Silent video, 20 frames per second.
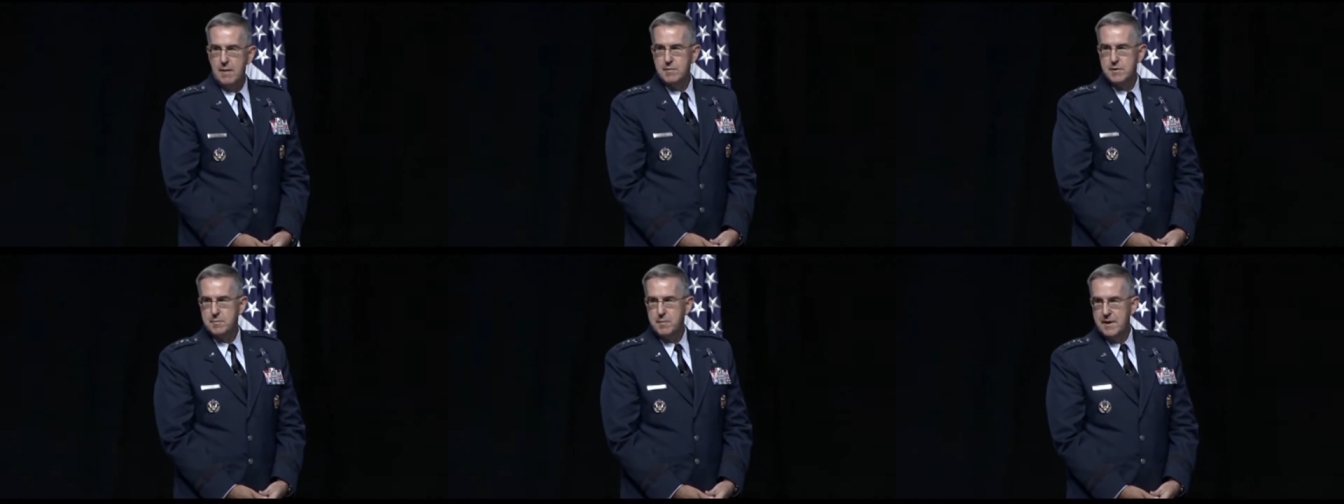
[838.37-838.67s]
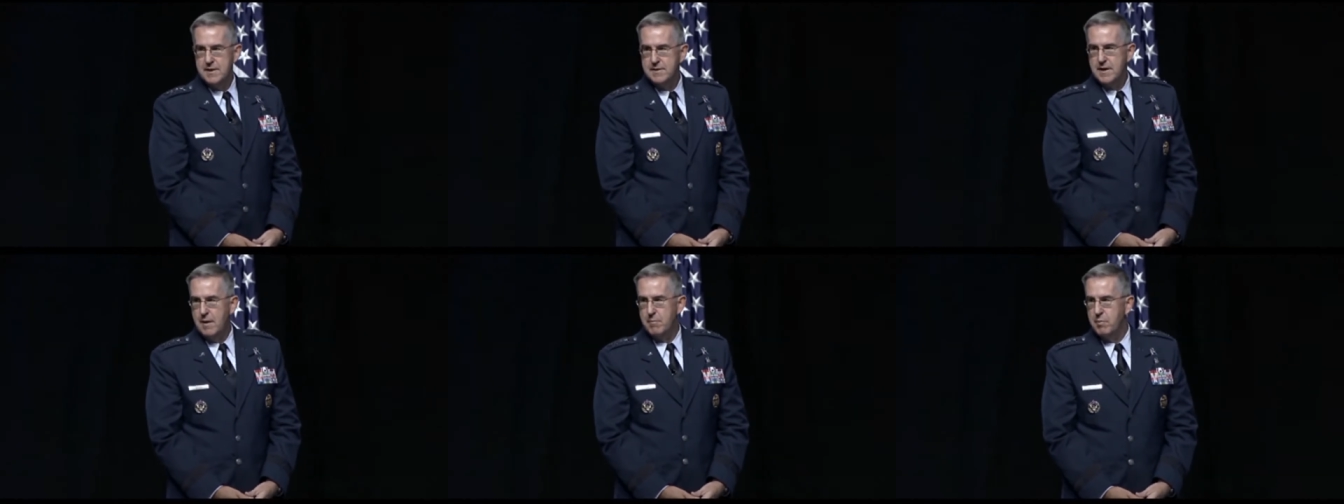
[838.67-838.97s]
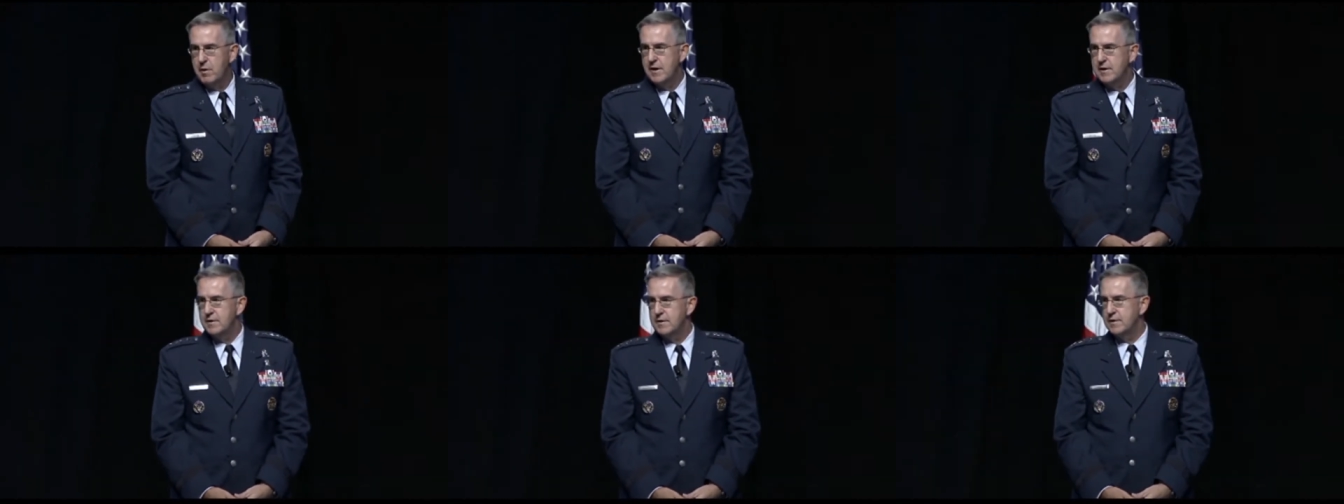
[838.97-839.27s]

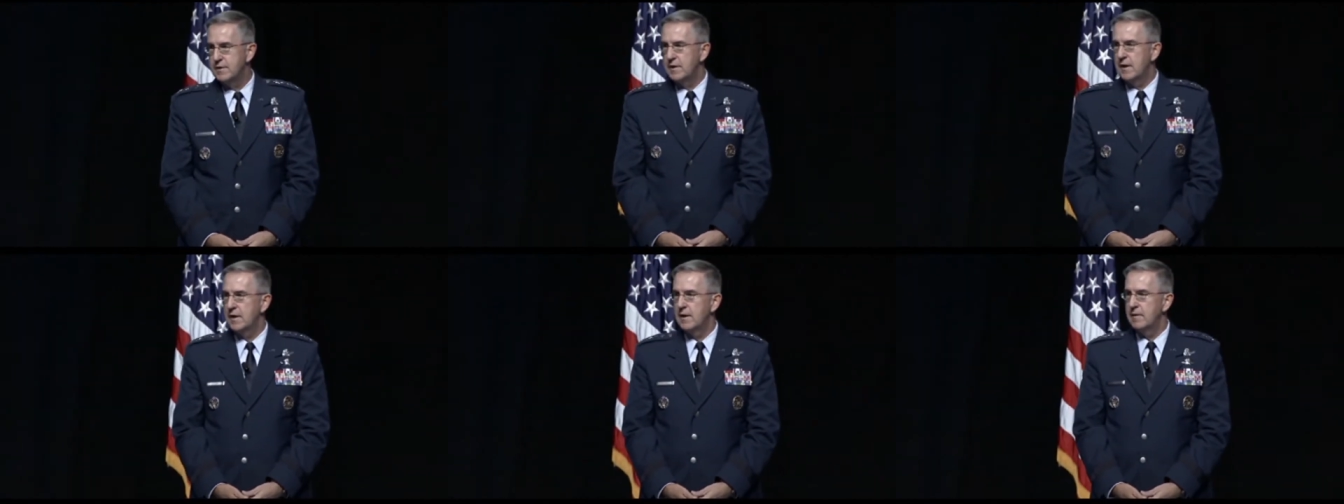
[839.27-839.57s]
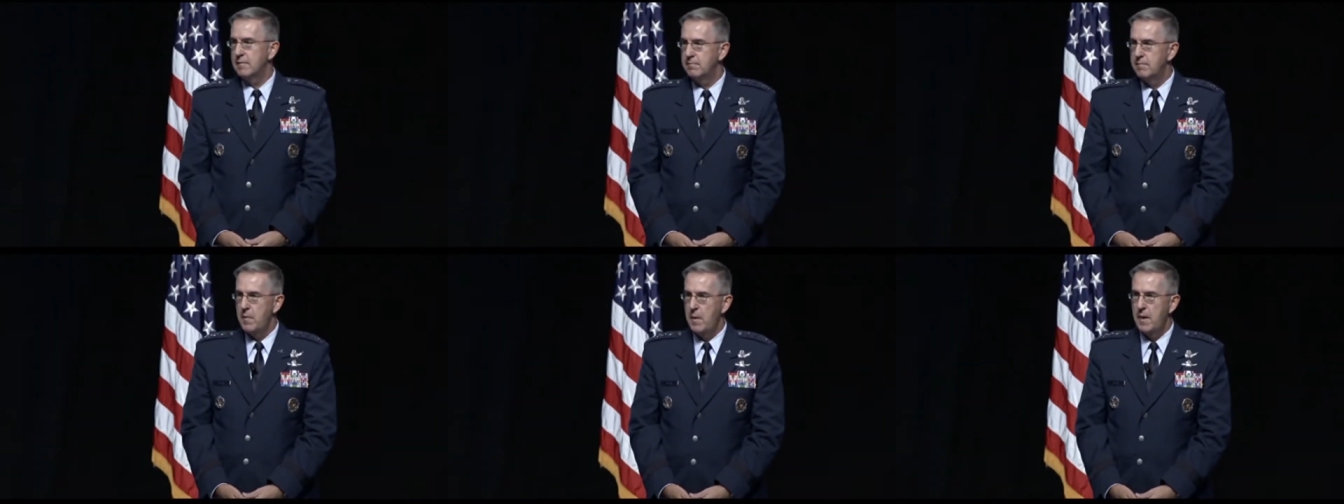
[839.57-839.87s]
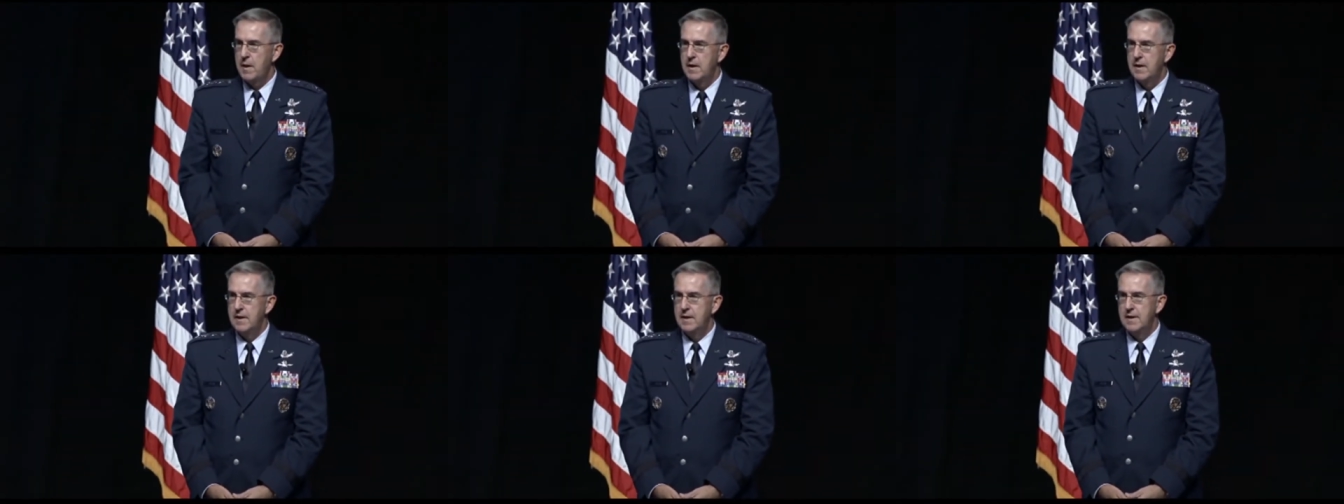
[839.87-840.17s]
cyberspace operations center.
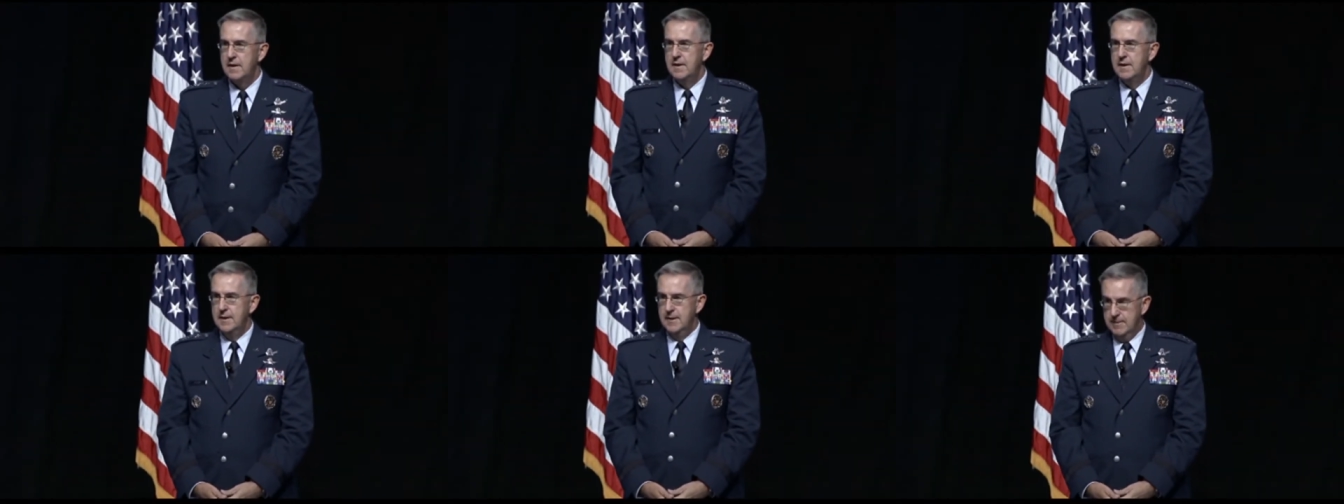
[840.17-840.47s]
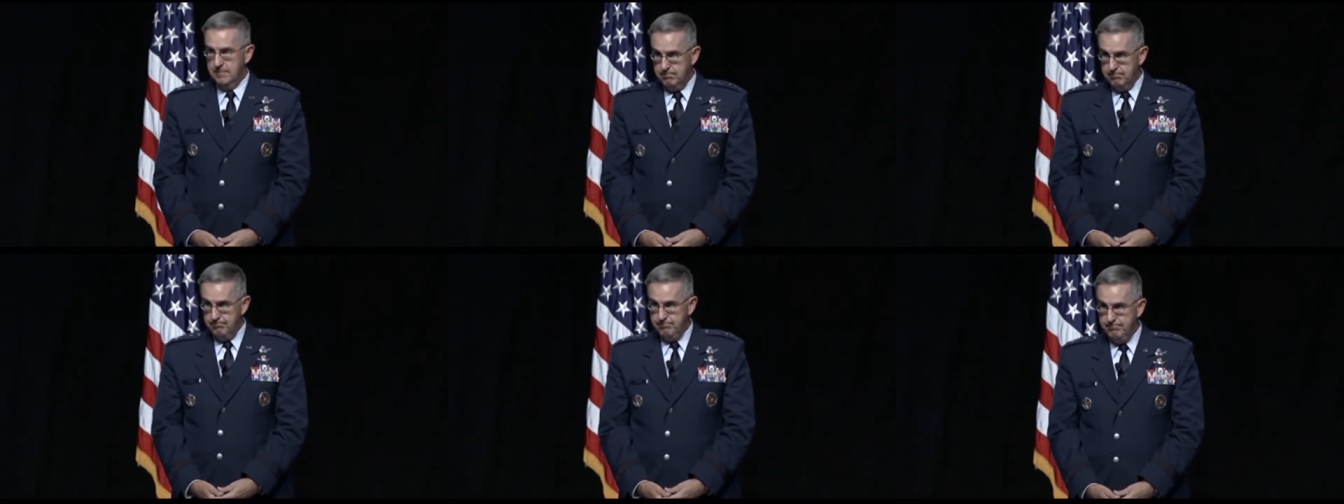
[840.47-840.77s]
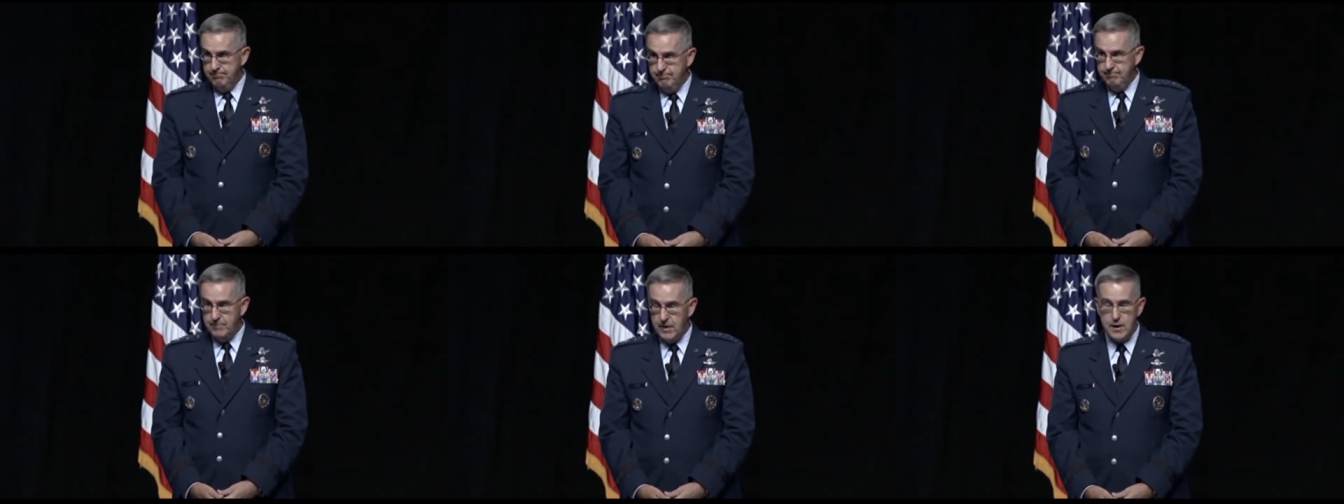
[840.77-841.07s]

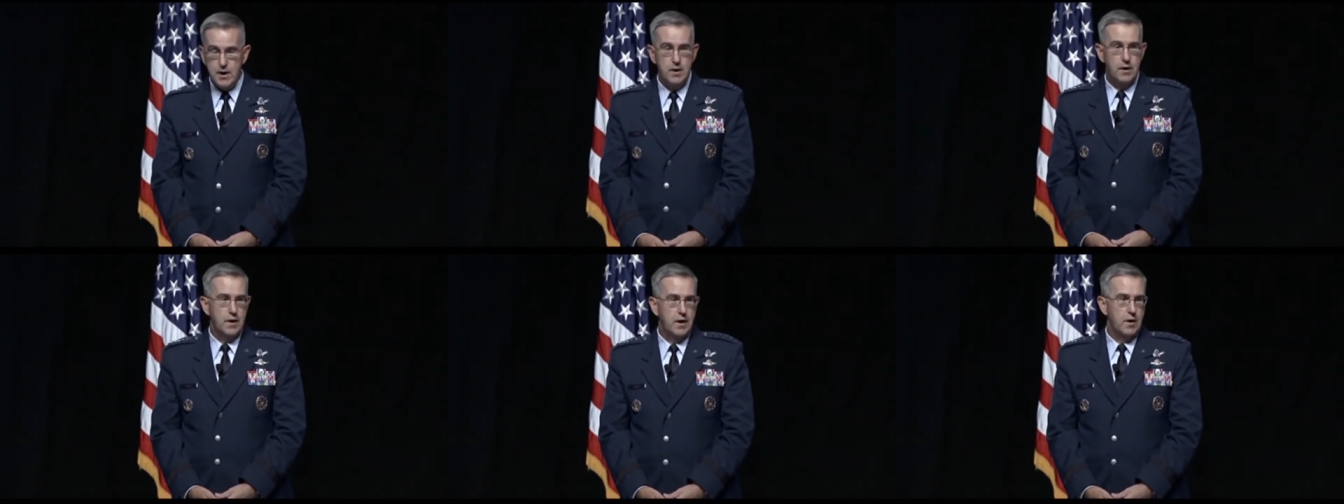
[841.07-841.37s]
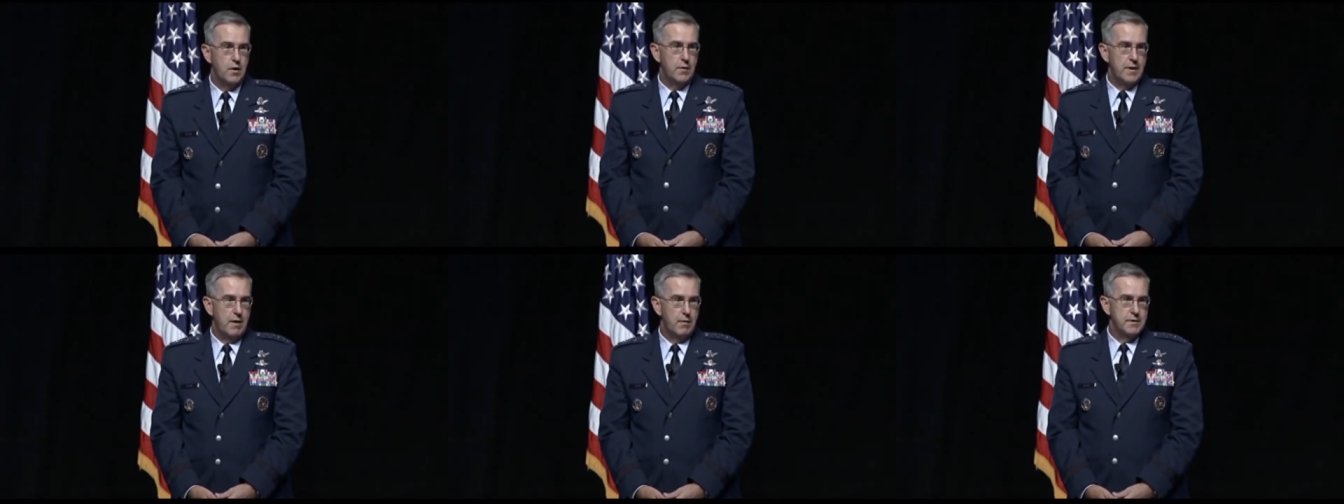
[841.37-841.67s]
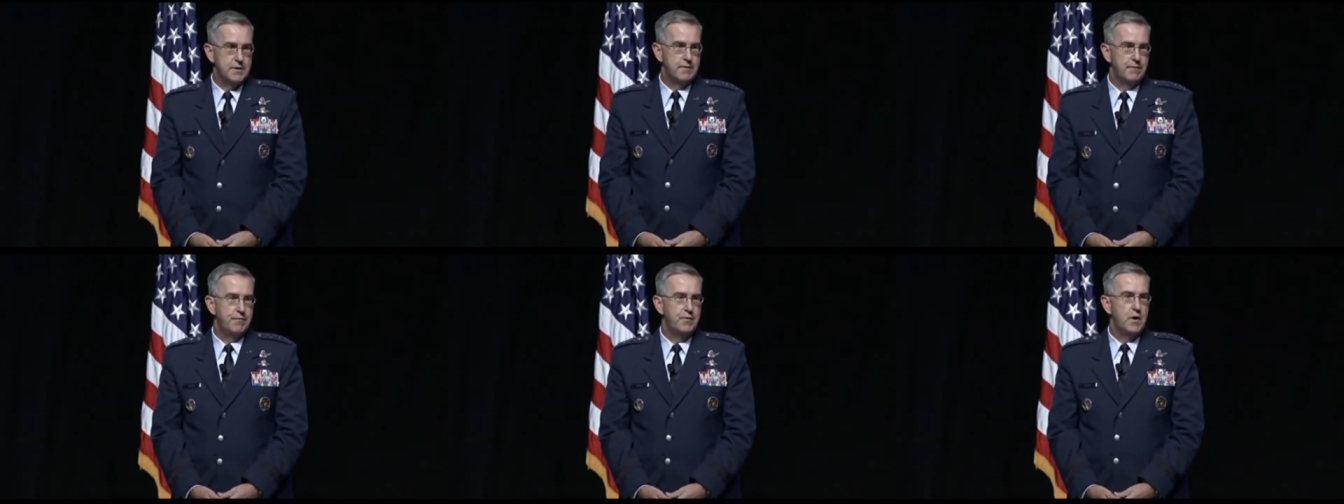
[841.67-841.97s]
A year
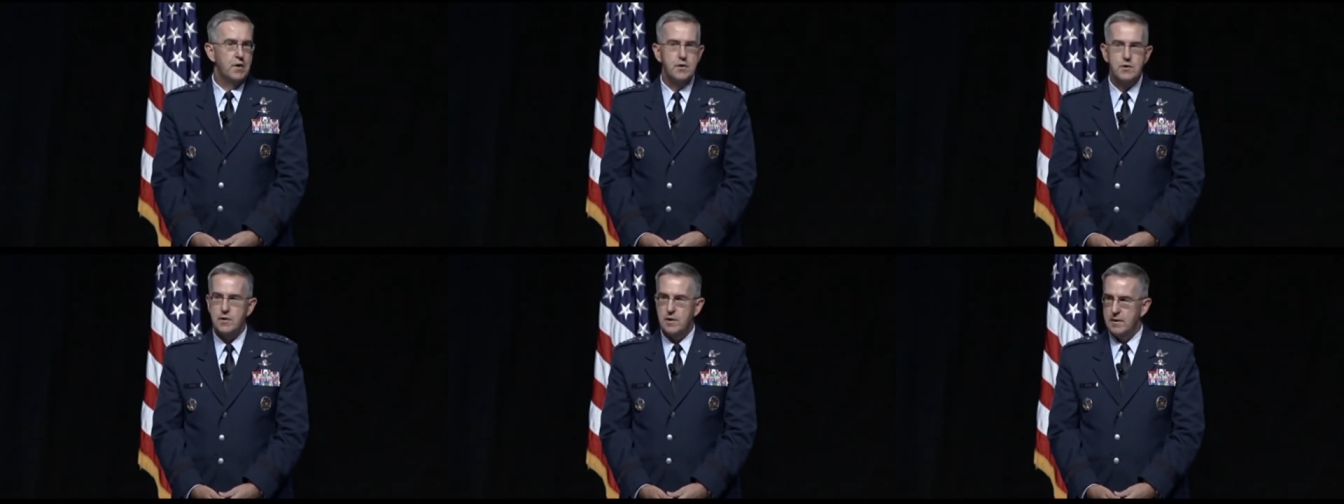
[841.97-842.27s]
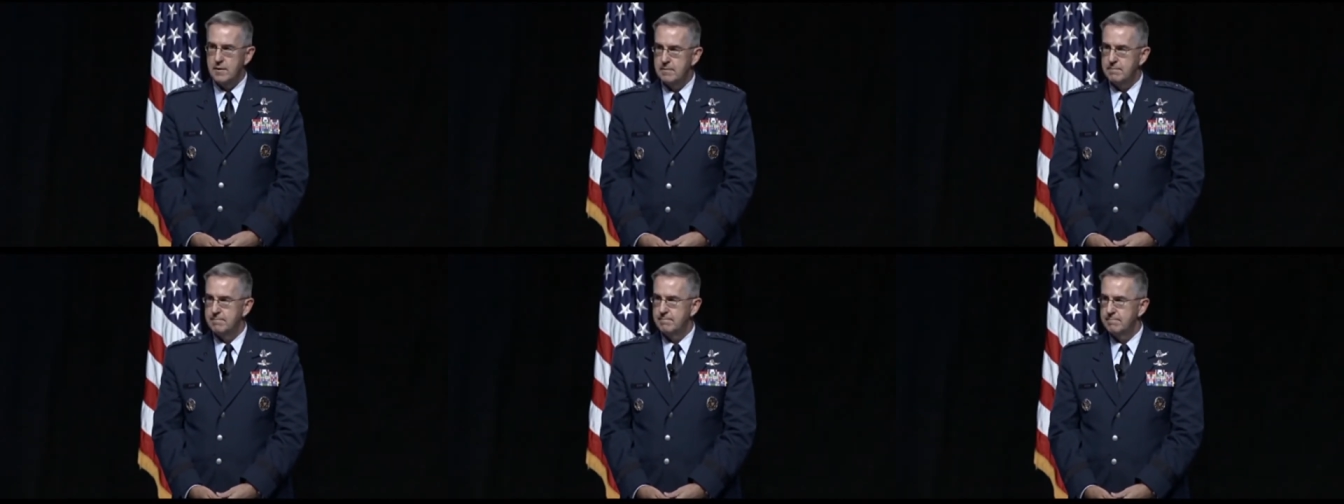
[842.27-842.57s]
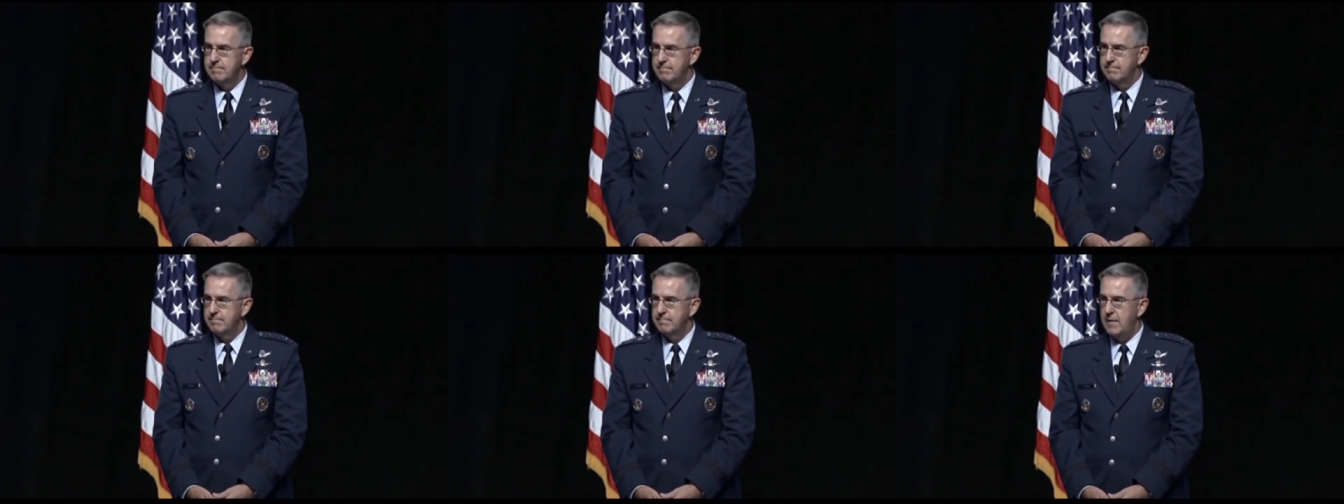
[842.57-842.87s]
ago, that was a
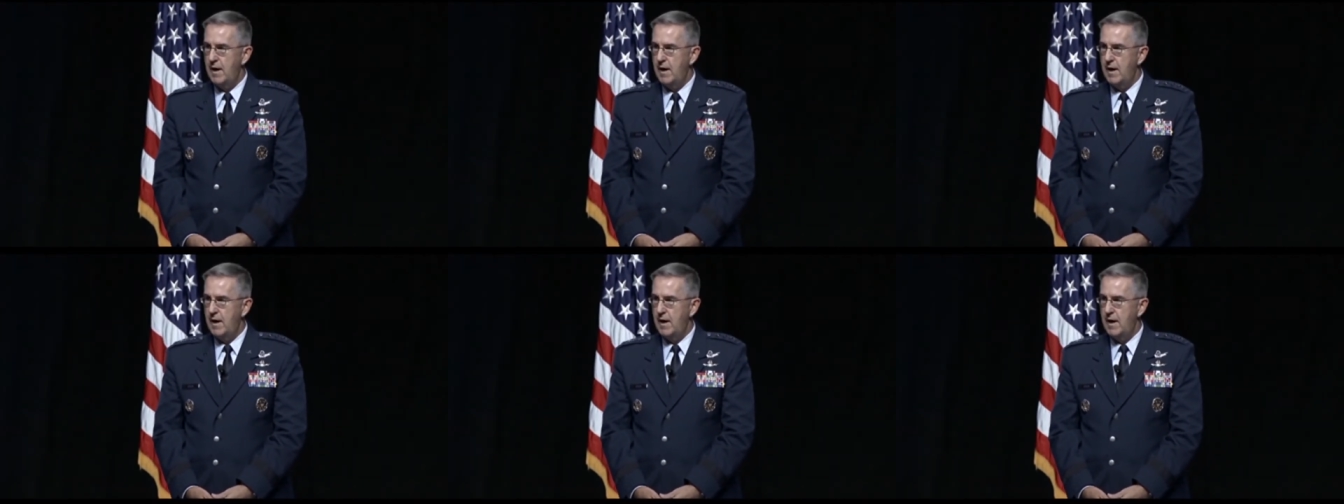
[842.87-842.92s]
functional